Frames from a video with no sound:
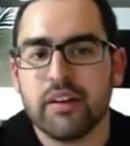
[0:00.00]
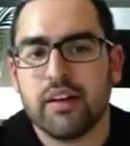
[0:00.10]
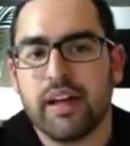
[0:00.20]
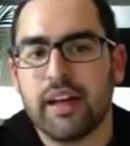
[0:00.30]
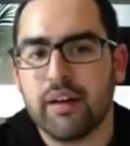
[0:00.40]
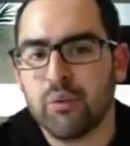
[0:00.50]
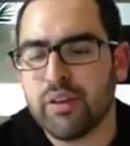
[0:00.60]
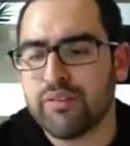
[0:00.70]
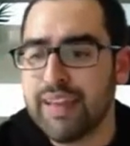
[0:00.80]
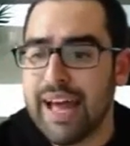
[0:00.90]

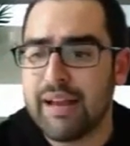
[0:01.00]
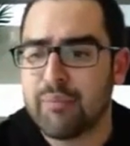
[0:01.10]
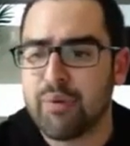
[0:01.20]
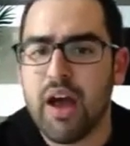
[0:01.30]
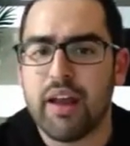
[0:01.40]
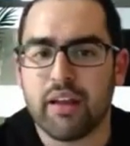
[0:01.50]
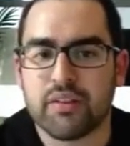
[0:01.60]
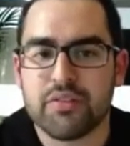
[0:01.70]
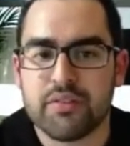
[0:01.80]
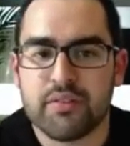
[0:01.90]
9
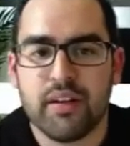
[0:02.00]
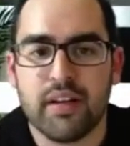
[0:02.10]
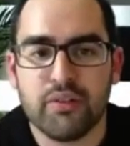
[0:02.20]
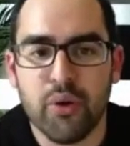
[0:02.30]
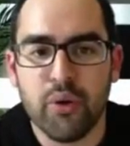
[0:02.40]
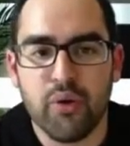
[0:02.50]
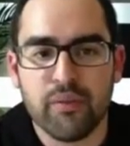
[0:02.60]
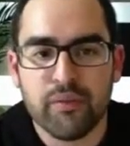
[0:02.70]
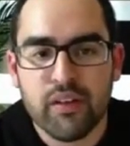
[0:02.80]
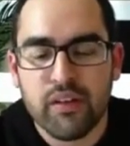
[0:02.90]
products total
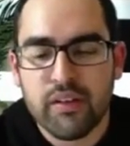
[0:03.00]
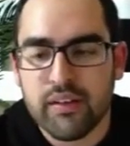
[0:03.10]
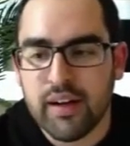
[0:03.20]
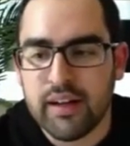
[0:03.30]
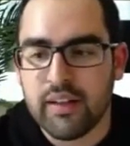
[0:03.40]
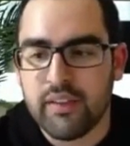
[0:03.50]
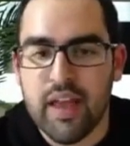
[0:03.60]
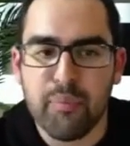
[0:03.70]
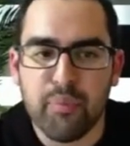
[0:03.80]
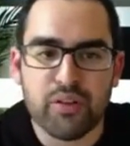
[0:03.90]
in the
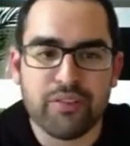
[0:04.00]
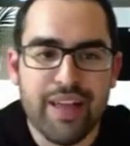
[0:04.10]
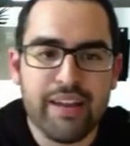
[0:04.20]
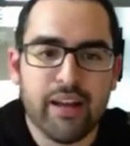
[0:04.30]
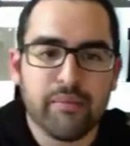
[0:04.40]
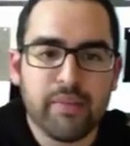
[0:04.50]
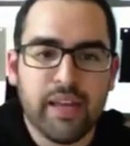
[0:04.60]
HempWorks lineup.